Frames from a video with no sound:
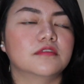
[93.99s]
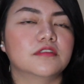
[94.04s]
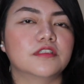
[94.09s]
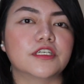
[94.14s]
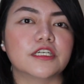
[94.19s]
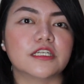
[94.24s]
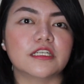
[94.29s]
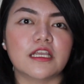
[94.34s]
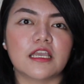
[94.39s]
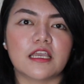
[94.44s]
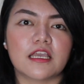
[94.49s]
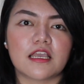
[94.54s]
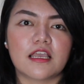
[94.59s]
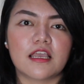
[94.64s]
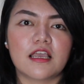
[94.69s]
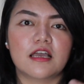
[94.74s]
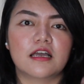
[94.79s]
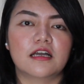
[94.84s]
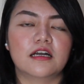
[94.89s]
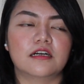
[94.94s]
learning
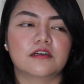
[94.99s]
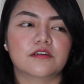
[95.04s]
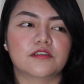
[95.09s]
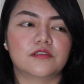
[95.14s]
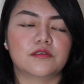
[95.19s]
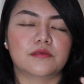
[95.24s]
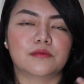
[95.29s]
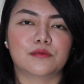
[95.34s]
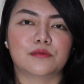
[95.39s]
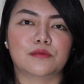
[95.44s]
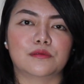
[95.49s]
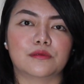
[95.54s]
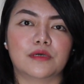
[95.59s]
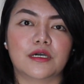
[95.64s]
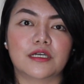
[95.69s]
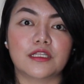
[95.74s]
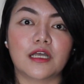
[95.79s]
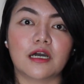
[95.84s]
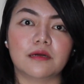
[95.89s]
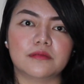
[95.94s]
how to
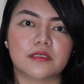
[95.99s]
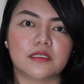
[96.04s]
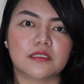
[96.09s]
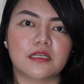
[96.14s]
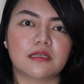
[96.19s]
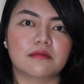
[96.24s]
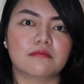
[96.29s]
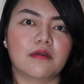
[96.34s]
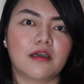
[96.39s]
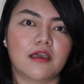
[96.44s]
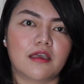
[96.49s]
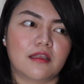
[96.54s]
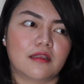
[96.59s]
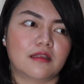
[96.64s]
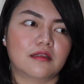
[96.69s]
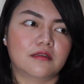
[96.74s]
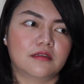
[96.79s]
adopt it in my